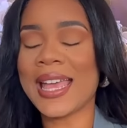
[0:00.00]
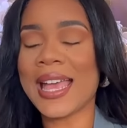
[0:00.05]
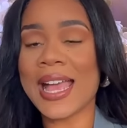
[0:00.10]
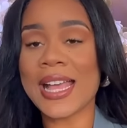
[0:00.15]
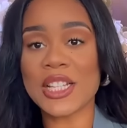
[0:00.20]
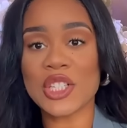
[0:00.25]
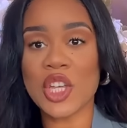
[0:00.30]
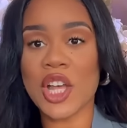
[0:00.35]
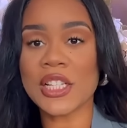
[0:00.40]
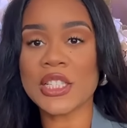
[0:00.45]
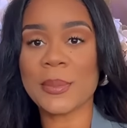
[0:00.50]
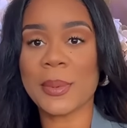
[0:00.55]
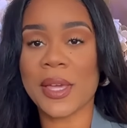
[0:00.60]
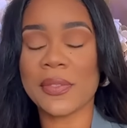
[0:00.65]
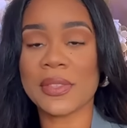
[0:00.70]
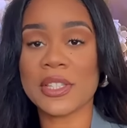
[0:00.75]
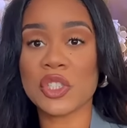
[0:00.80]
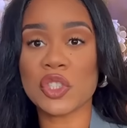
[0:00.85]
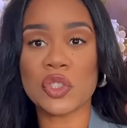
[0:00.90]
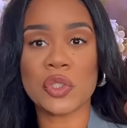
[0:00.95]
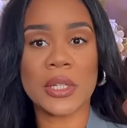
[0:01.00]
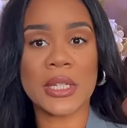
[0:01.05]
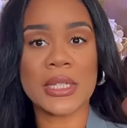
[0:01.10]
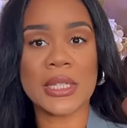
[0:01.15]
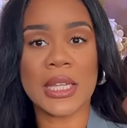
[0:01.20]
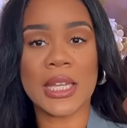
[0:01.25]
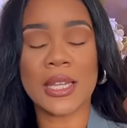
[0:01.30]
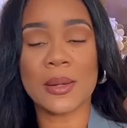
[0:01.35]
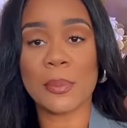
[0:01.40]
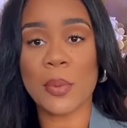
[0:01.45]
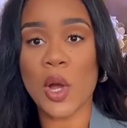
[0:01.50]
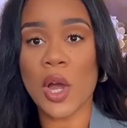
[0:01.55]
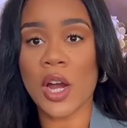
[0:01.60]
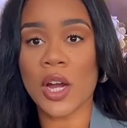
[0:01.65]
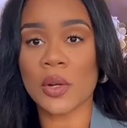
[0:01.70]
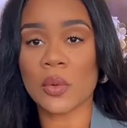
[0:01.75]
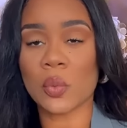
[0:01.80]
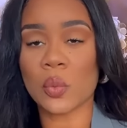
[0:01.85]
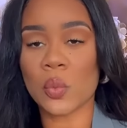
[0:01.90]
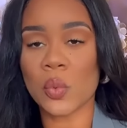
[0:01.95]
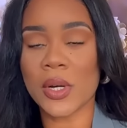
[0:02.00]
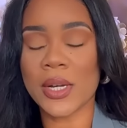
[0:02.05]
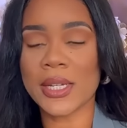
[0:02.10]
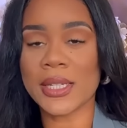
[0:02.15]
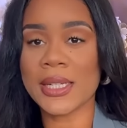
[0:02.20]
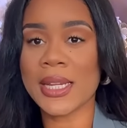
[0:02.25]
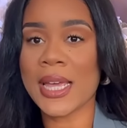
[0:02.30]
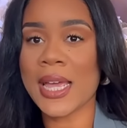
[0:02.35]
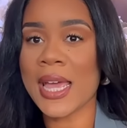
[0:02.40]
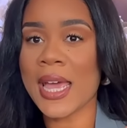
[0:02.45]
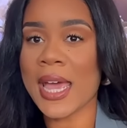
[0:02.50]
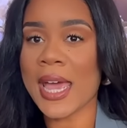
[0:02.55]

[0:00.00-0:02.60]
I talked about this trend in part one.